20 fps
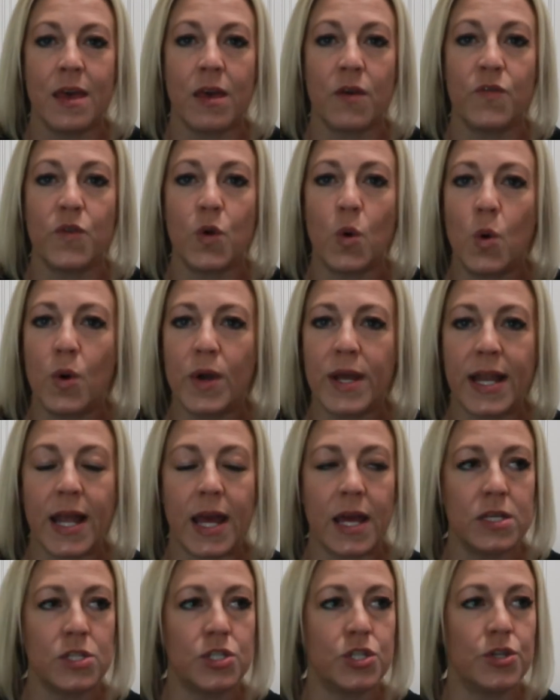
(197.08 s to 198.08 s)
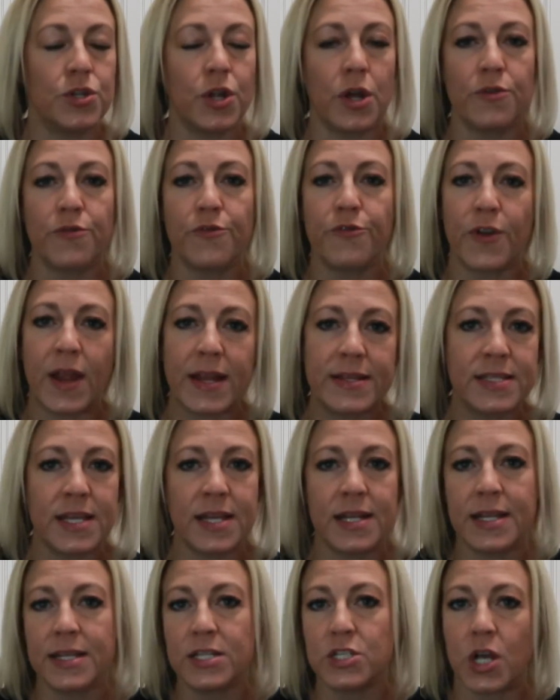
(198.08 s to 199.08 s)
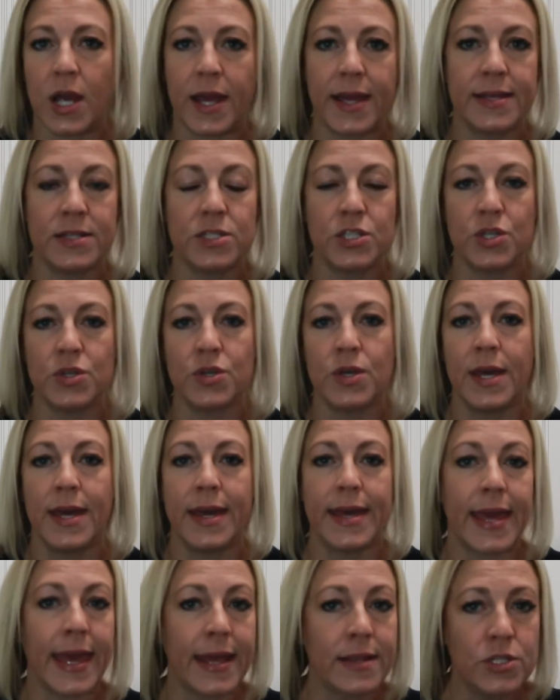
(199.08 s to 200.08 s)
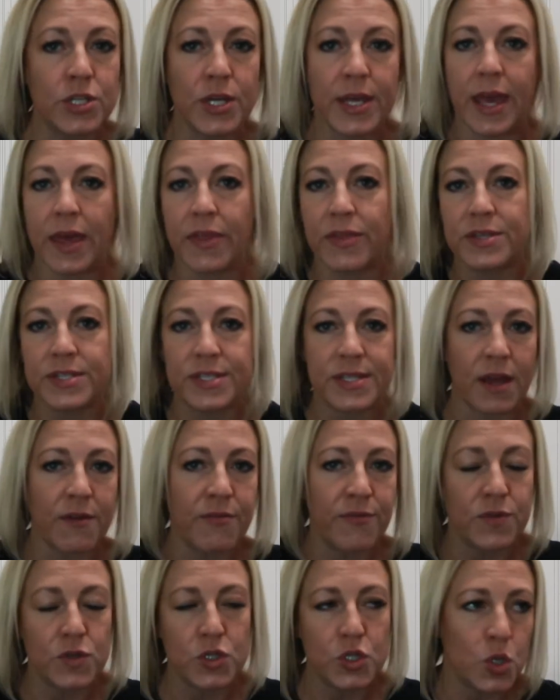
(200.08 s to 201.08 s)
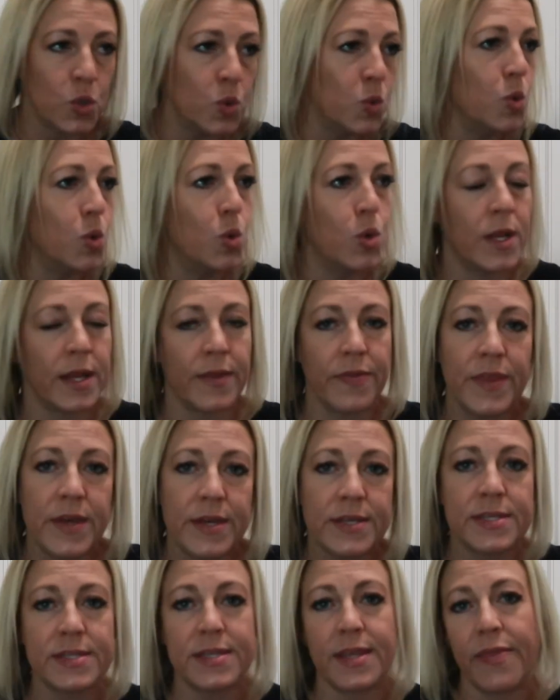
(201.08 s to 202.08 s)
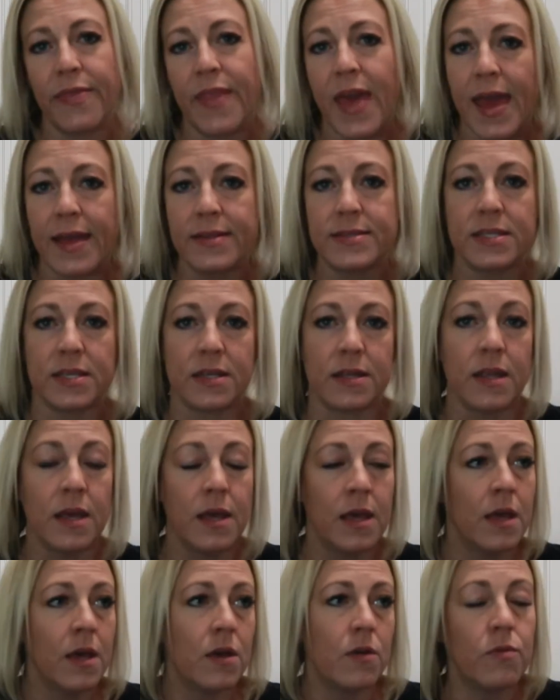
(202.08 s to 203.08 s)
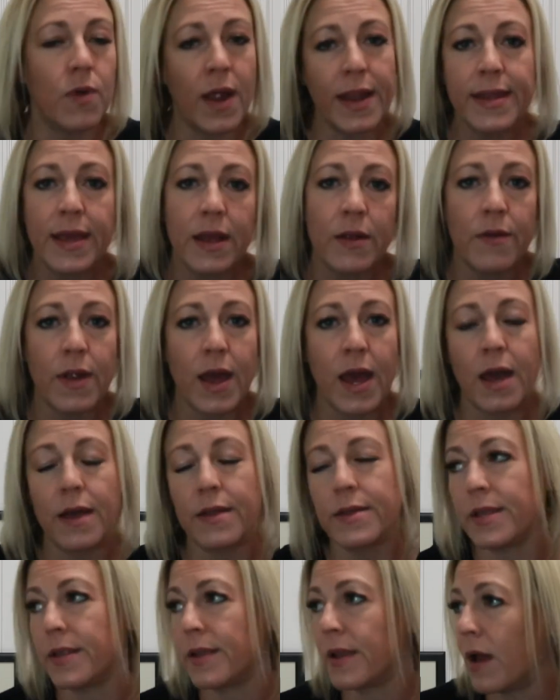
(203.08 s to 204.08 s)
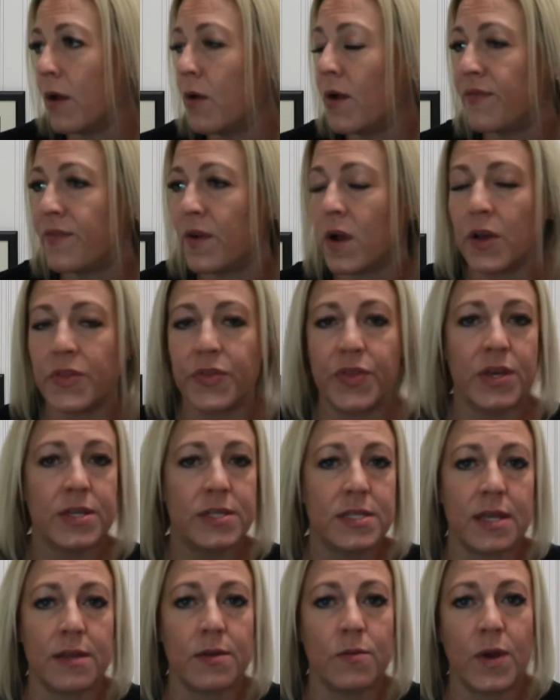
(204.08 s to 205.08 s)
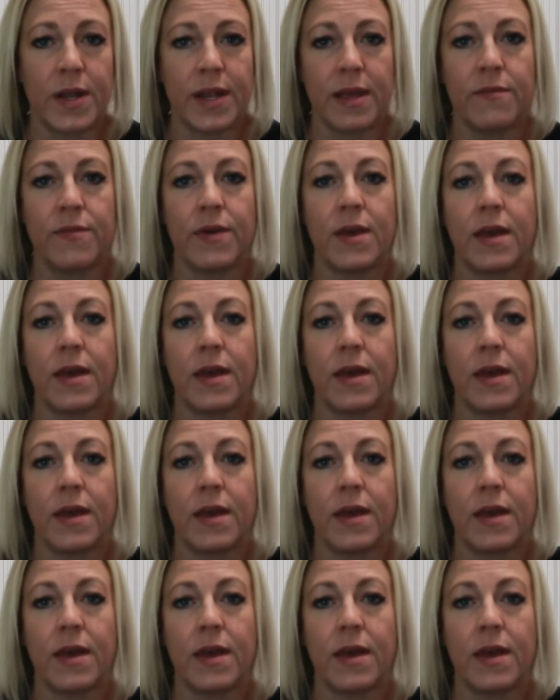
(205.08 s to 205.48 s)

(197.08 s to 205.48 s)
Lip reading: If you're organized, you're not frantically trying to get together stuff for school and this and that and running around and, oh, I forgot this and whatever.